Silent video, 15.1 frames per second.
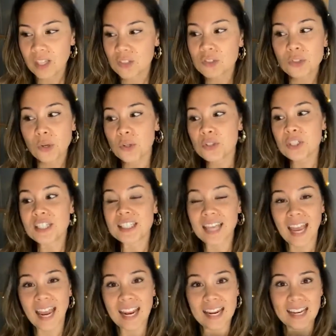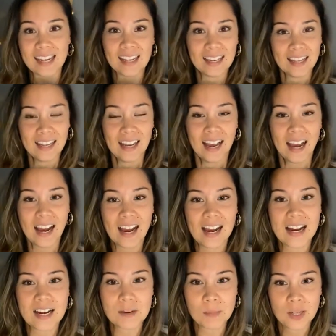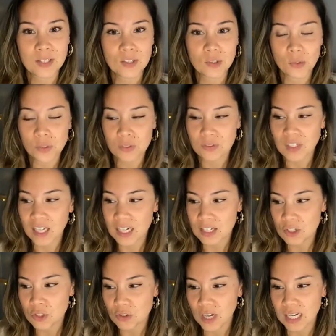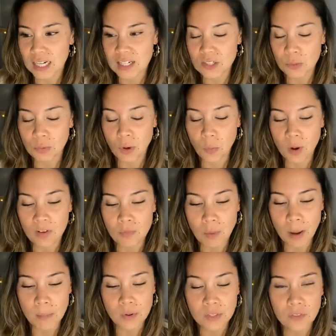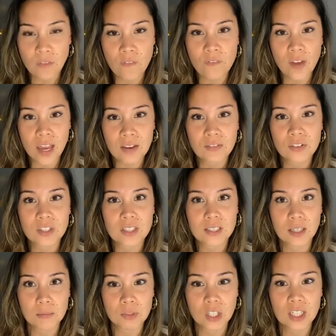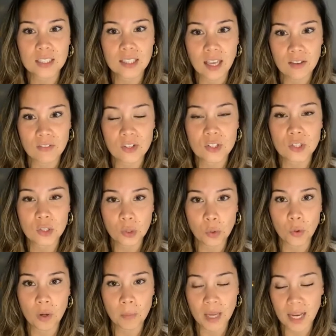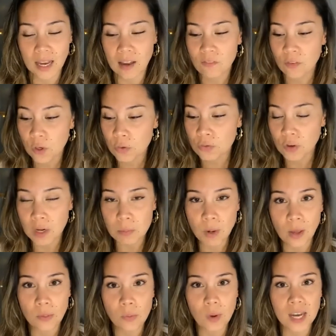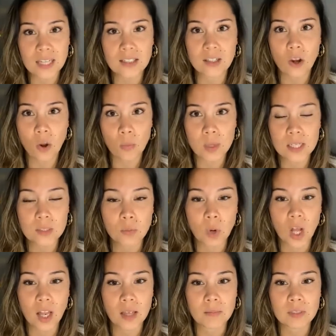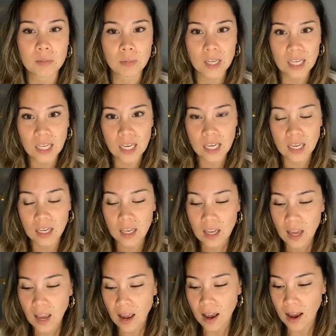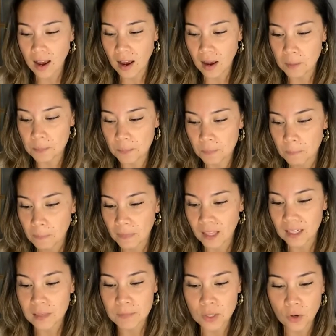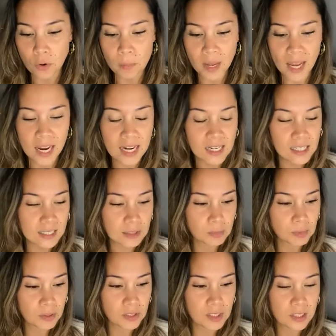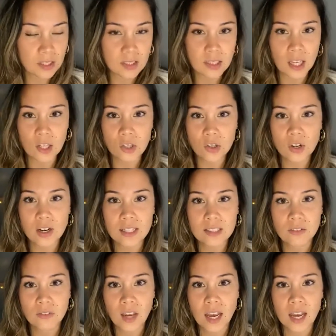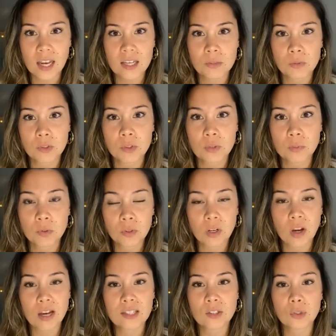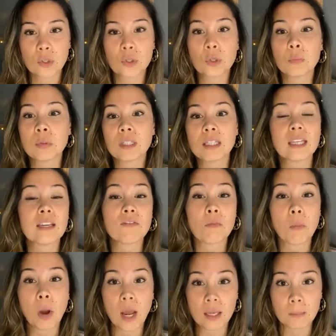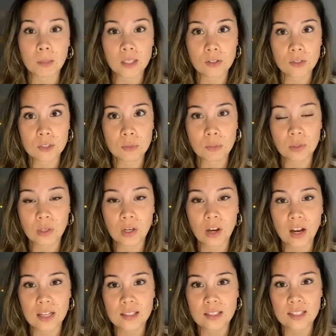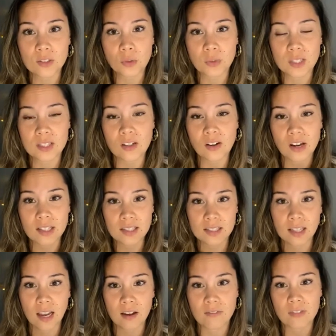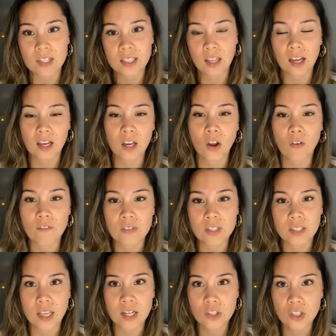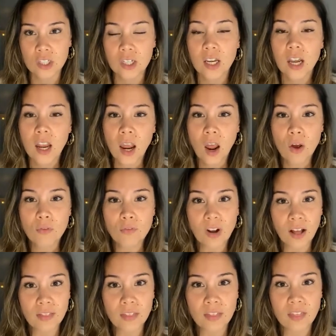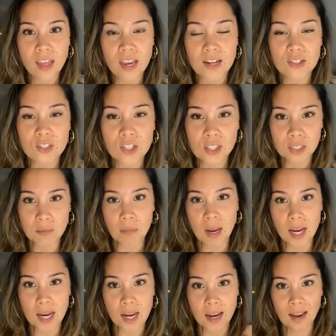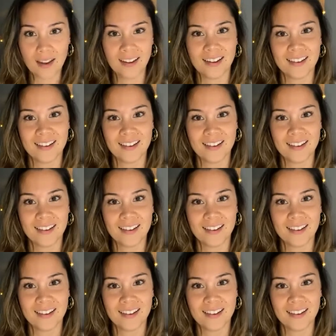So today, sort of getting straight into it, one of my most favorite subjects ever to talk about. Feel free, by the way, to comment while I'm speaking. Let me know about any experiences that you guys have had with your spirit guides or who you believe might be your spirit guides. It's always nice to have this like a conversation rather than just me